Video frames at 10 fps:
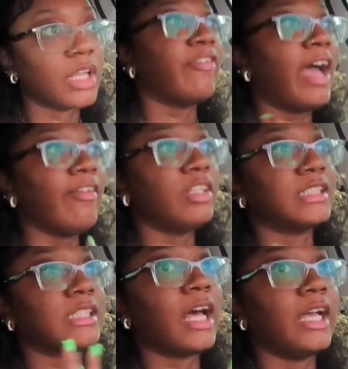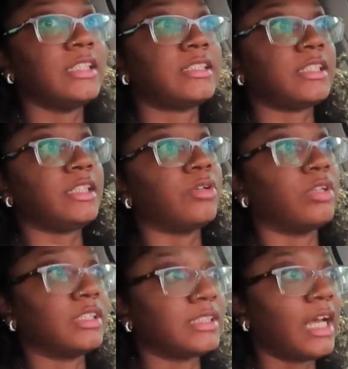If I have an assigned seat or
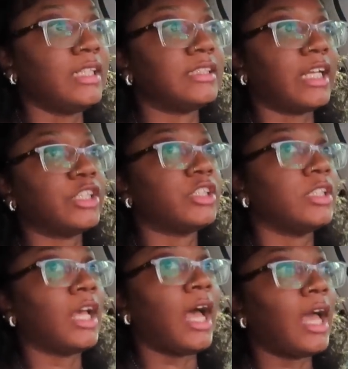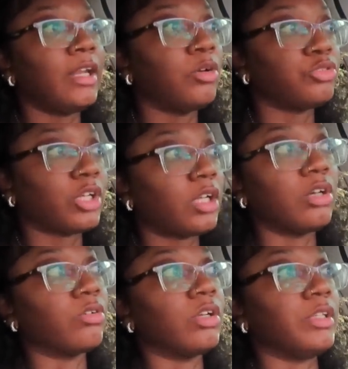an assigned section, I don't try to
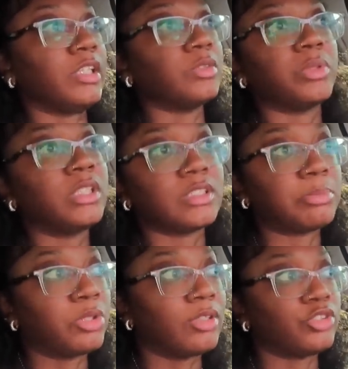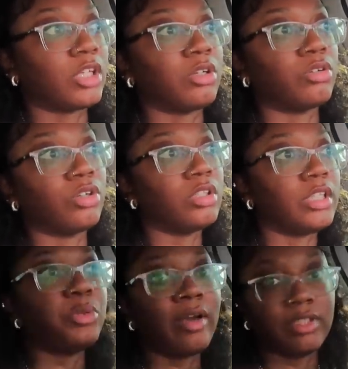go early, because what is the point of trying to go
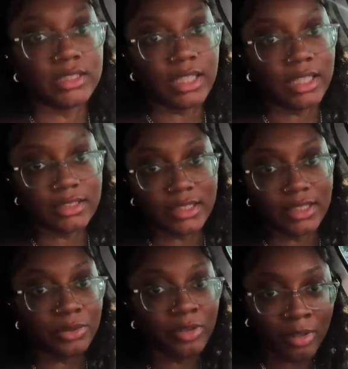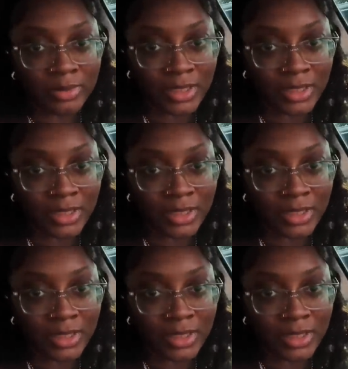early? You have an assigned seat. You get what I'm